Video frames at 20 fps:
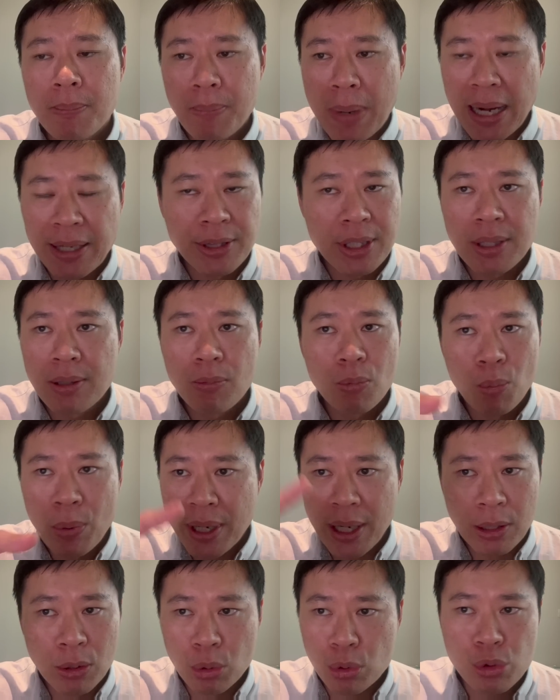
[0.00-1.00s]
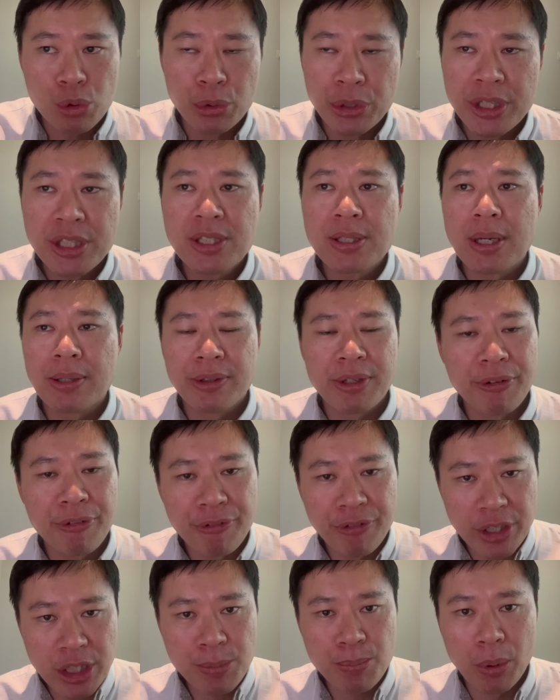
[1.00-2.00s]
but I think when I look through this, the
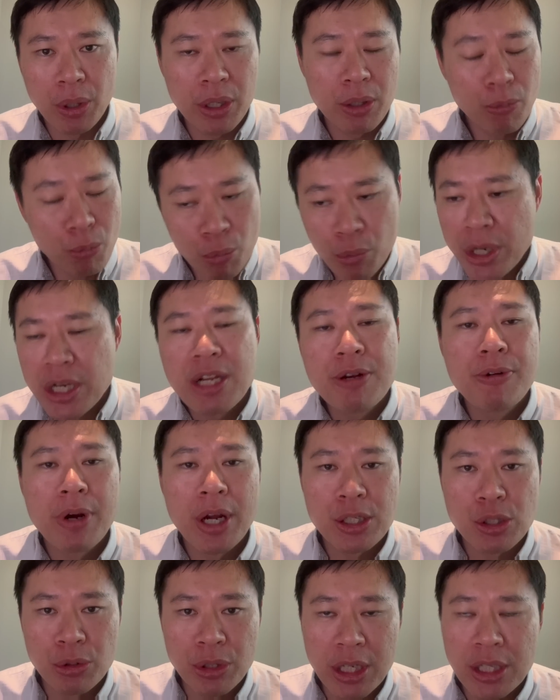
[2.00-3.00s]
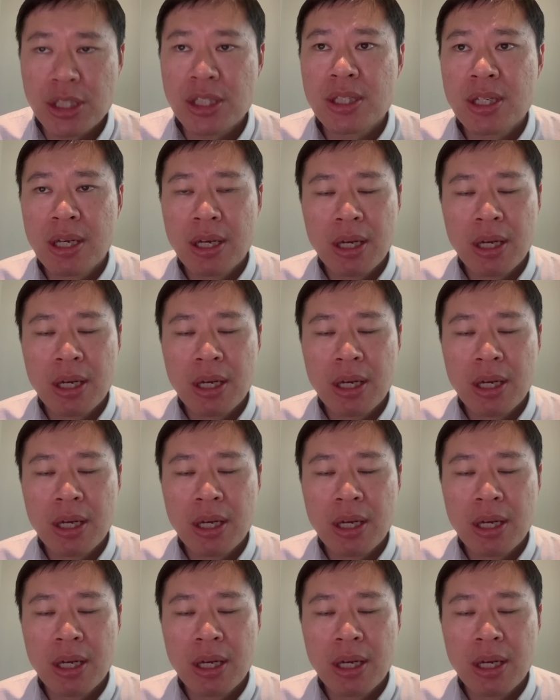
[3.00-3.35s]
first point really resonates.